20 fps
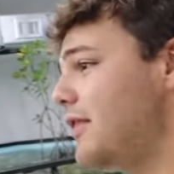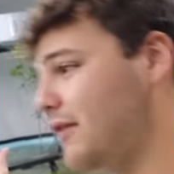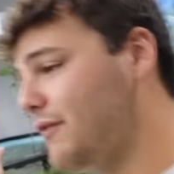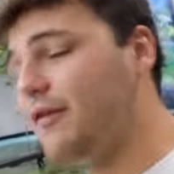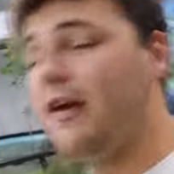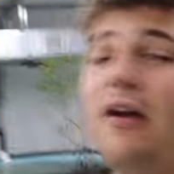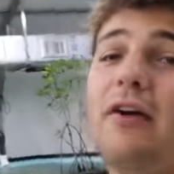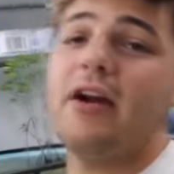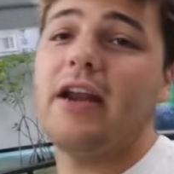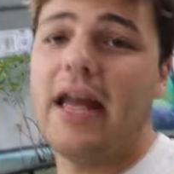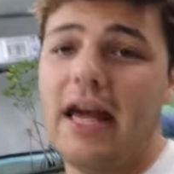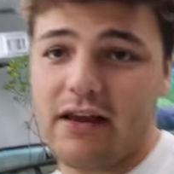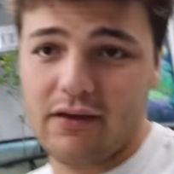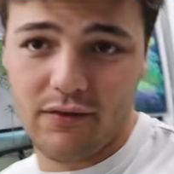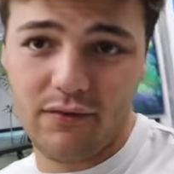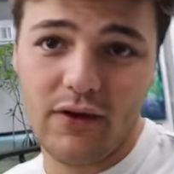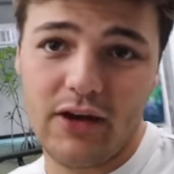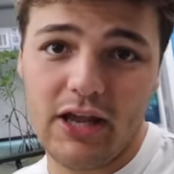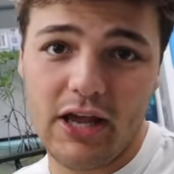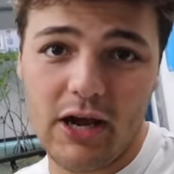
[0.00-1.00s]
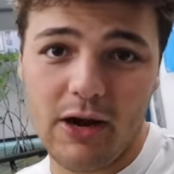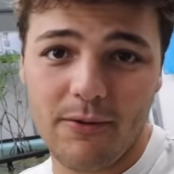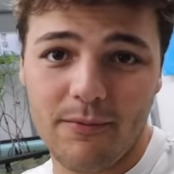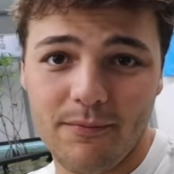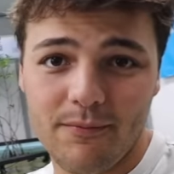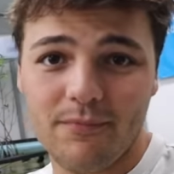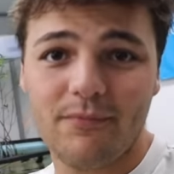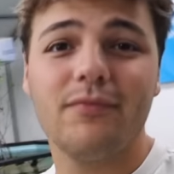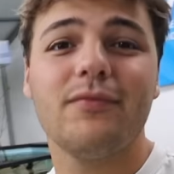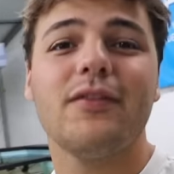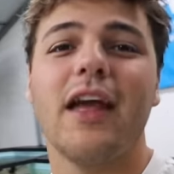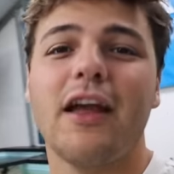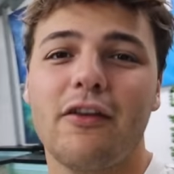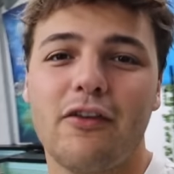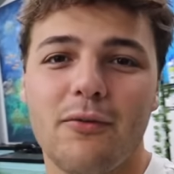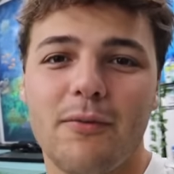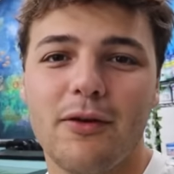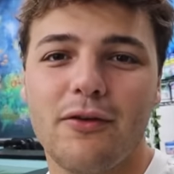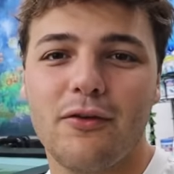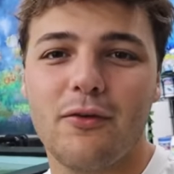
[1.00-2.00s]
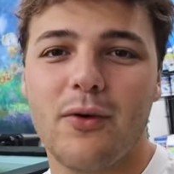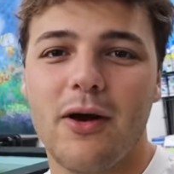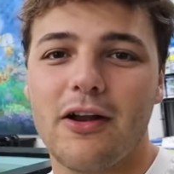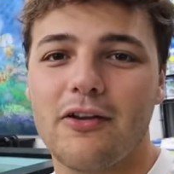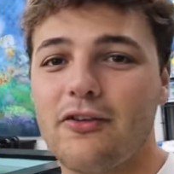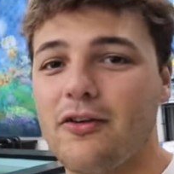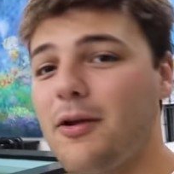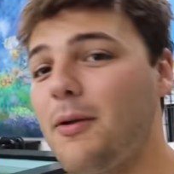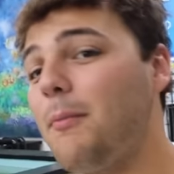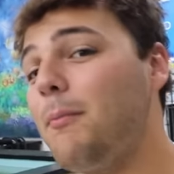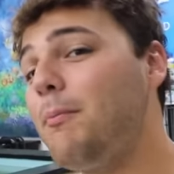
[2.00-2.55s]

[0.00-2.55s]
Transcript: the very next video. Thanks so much for watching.